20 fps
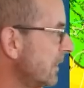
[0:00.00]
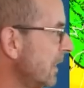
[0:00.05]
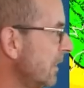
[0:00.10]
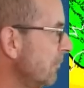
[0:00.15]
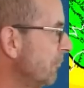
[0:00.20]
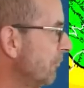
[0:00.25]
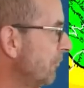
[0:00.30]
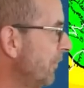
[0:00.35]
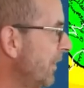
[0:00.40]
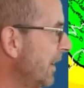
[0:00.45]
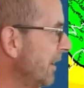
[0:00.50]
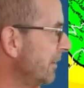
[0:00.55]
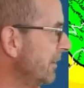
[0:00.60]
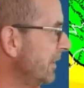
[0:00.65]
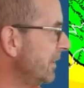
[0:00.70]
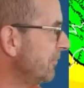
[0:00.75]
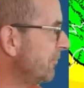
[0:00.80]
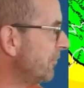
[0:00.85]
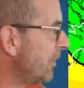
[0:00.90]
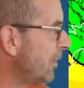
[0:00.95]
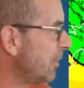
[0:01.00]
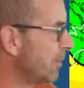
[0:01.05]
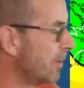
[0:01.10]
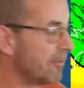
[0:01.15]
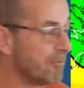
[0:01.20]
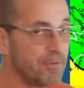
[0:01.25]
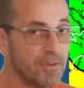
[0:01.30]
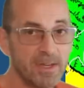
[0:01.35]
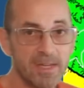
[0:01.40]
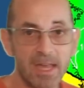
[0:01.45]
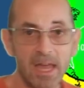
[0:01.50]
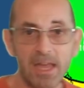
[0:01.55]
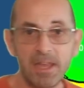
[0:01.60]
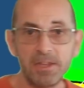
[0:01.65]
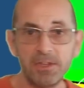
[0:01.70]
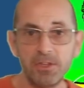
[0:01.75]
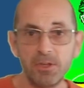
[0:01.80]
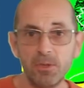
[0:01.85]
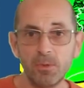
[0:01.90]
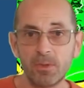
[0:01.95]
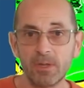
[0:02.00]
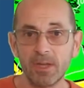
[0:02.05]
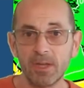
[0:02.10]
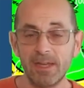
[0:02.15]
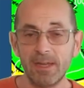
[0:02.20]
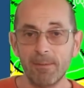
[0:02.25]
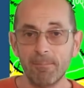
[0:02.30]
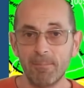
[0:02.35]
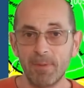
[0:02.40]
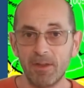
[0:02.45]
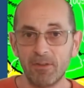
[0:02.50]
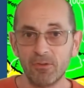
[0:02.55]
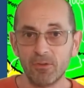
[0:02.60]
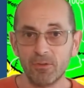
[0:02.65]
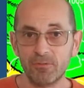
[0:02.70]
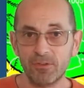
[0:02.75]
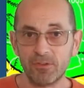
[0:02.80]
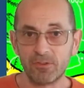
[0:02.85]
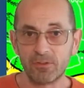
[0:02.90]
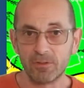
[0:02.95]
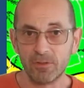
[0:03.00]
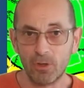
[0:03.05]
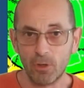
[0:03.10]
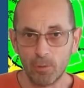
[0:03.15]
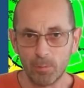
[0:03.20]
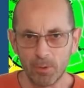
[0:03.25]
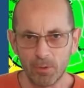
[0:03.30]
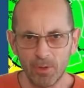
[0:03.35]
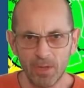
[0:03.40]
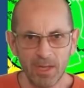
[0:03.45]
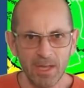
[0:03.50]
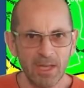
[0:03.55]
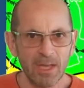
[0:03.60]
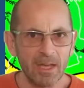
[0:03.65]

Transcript: Finally though, the UK Met Office Global,